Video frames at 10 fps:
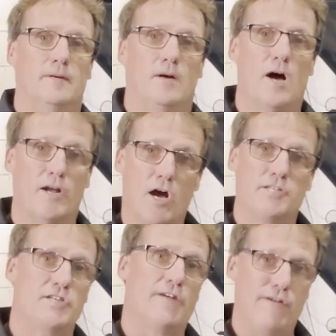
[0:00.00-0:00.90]
Hi
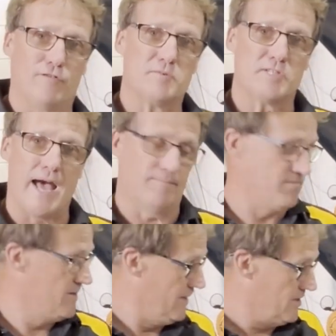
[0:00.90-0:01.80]
guys, Jeff here from
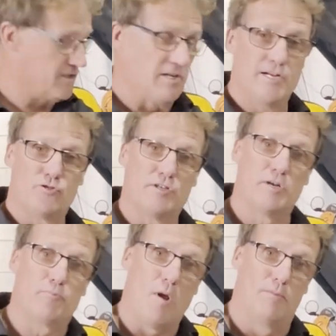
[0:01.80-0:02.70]
TAB. Just an interesting
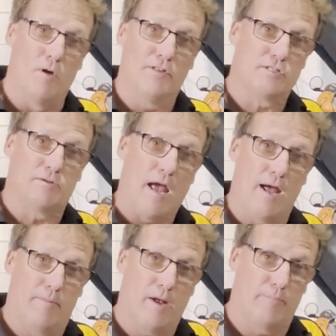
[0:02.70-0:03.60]
problem on this
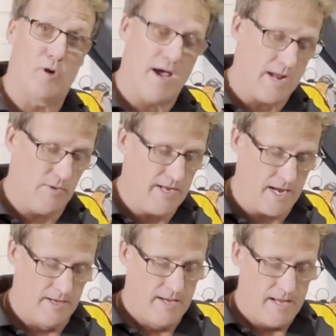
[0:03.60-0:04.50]
Prado here
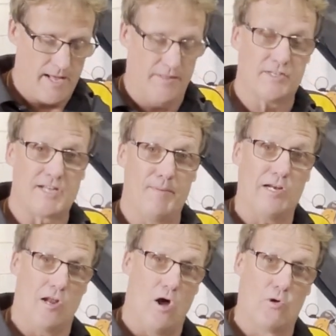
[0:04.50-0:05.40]
that's coming,
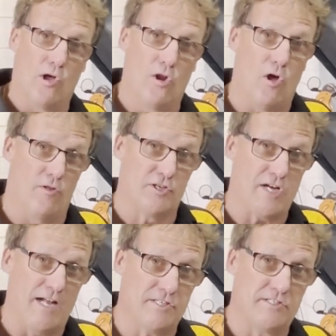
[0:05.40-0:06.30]
an old girl on the
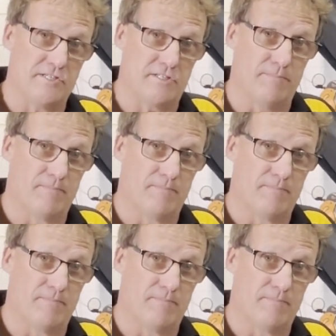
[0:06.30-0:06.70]
charging system.